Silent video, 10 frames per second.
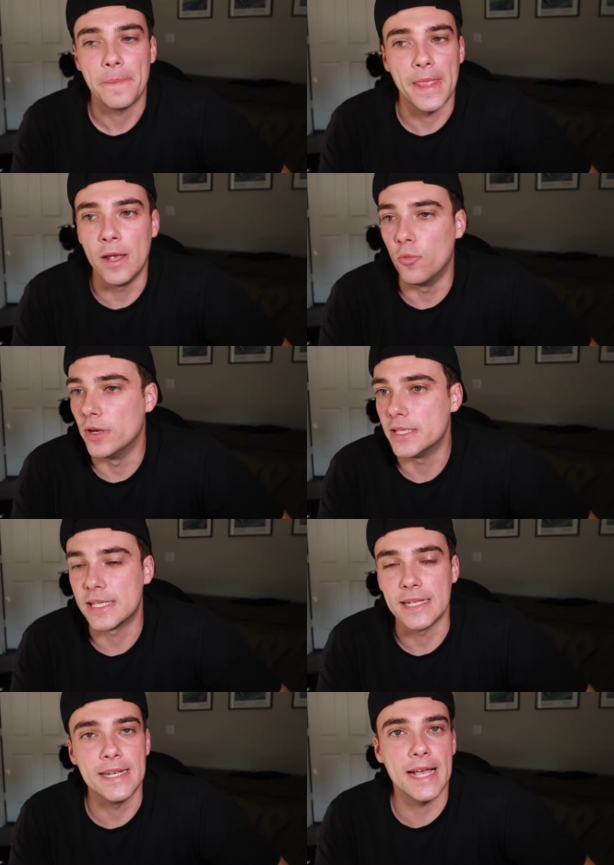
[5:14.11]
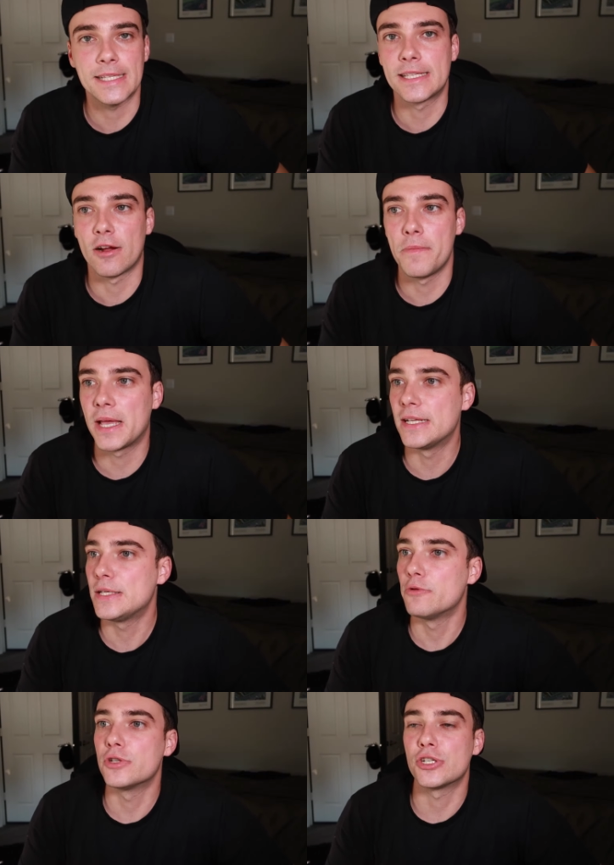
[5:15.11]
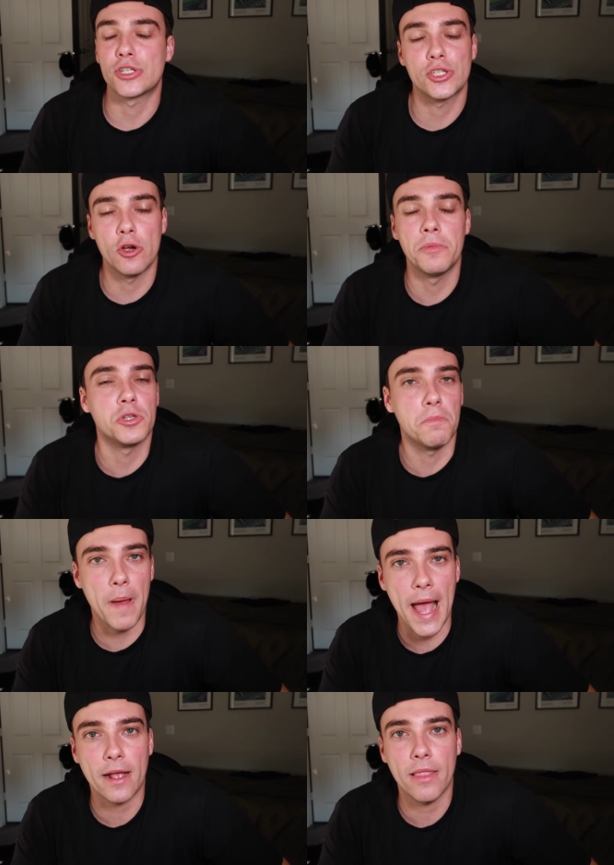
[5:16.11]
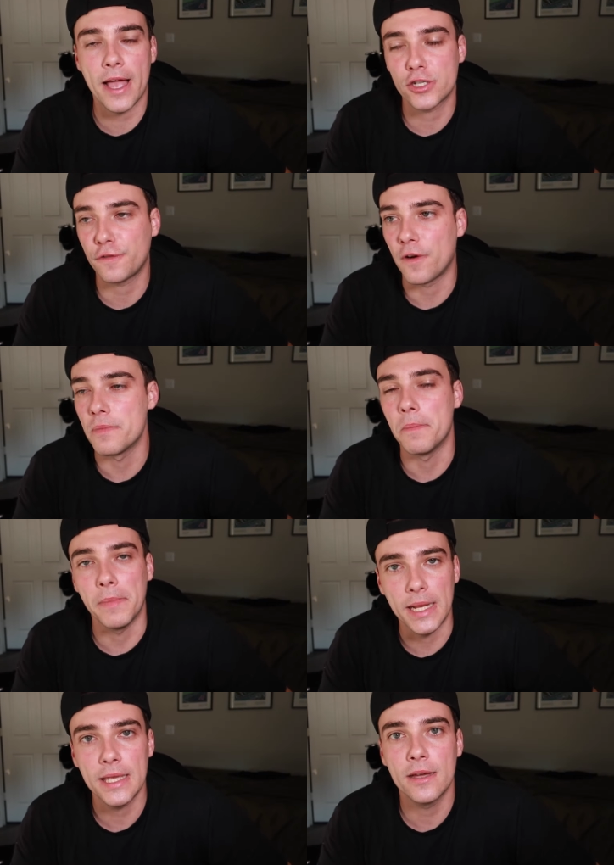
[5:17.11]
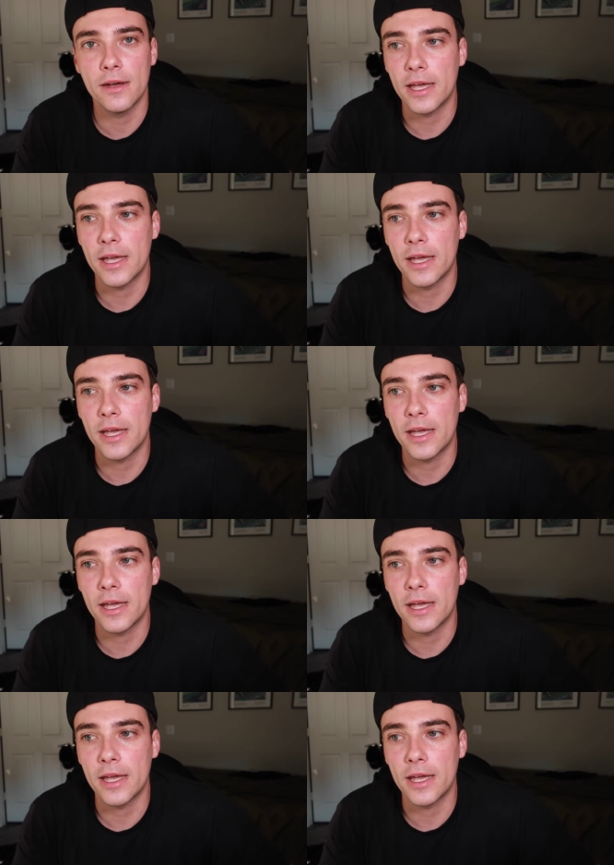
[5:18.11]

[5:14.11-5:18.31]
it was necessary because there was just so much backlash from the media